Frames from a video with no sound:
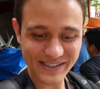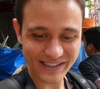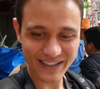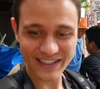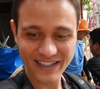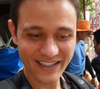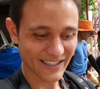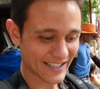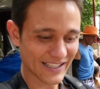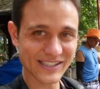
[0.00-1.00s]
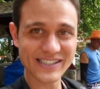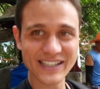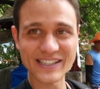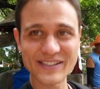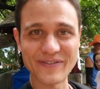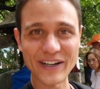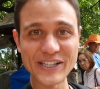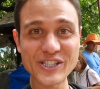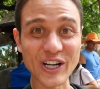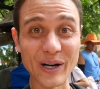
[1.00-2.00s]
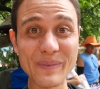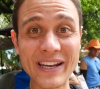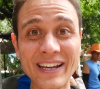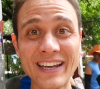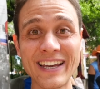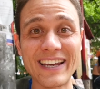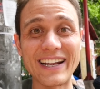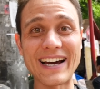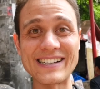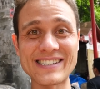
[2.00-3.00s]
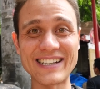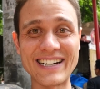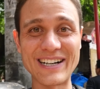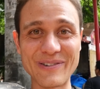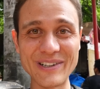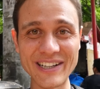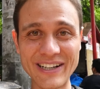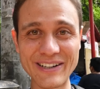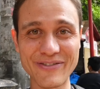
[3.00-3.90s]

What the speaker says: it's very charming. It has a really